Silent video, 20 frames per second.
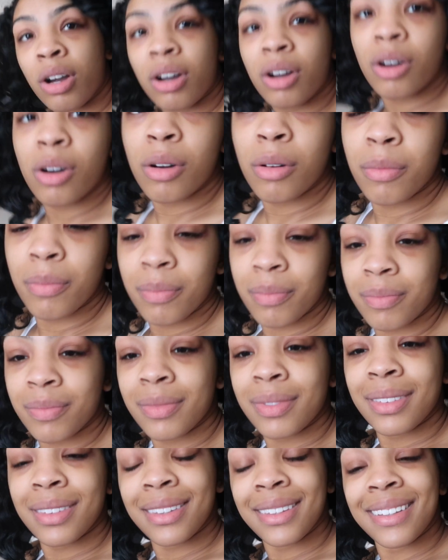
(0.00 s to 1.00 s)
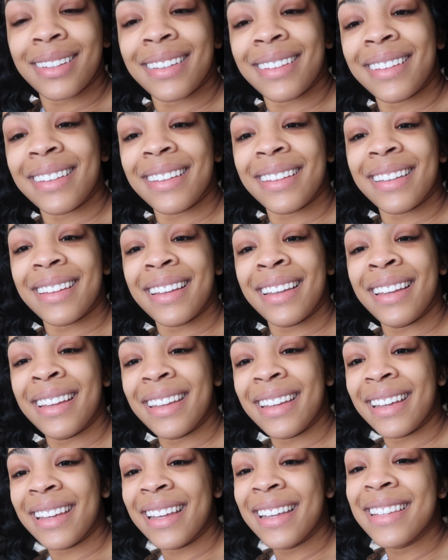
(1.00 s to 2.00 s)
uh-oh,
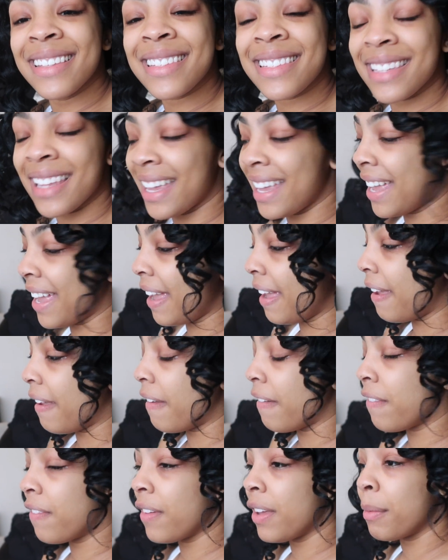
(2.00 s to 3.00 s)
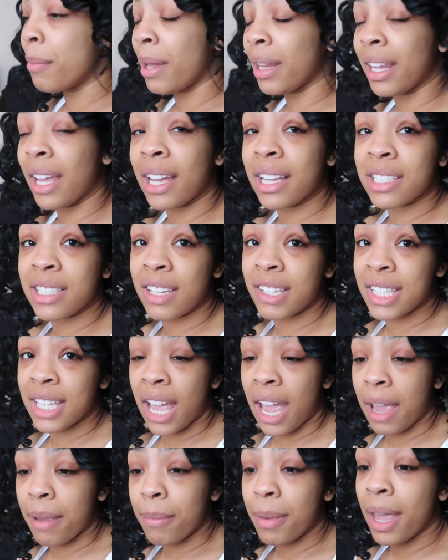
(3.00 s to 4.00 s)
and see if my luggage has
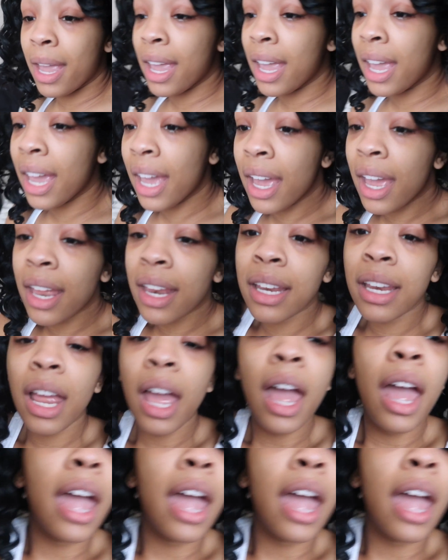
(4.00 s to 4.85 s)
came in,